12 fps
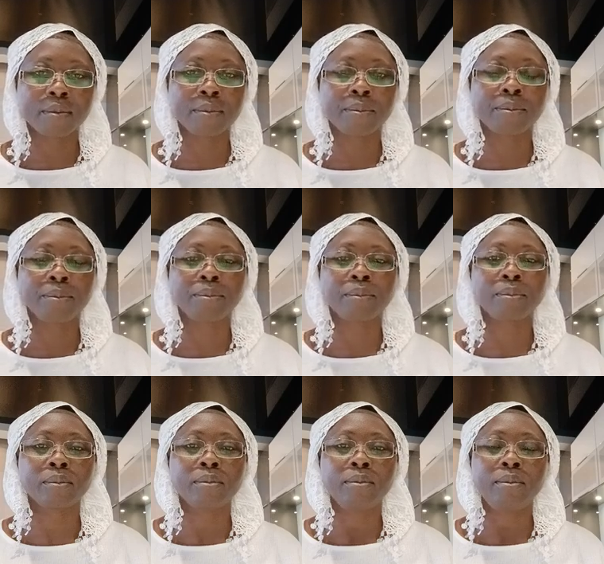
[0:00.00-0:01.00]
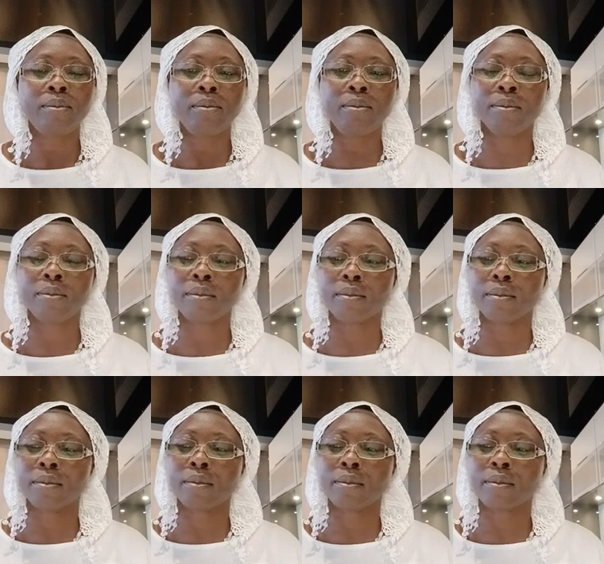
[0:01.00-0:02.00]

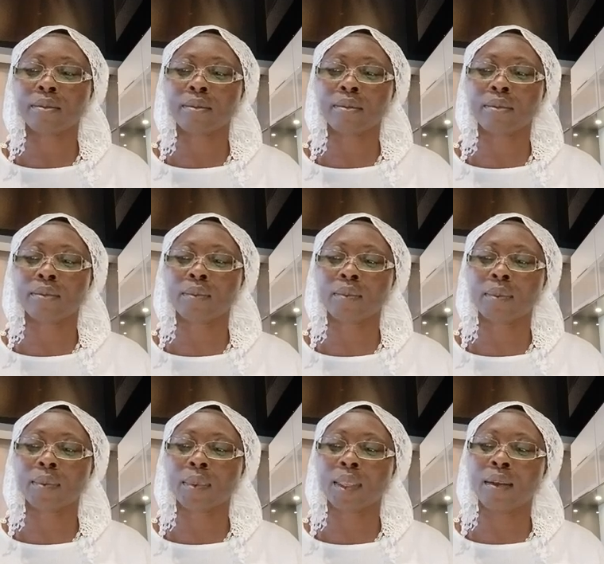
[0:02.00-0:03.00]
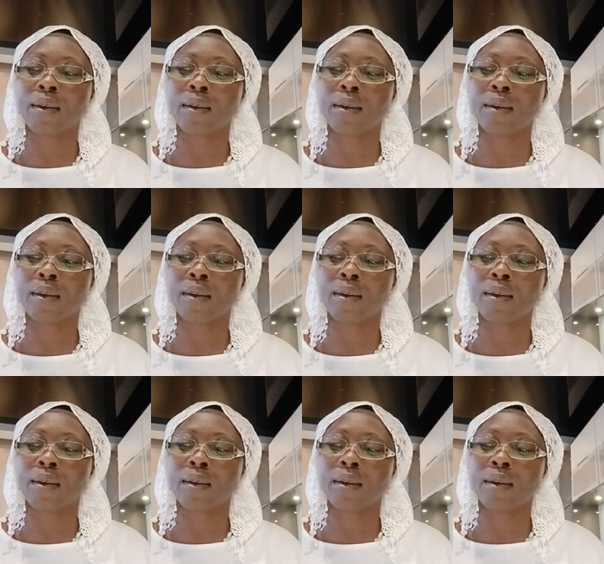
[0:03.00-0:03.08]
(silence)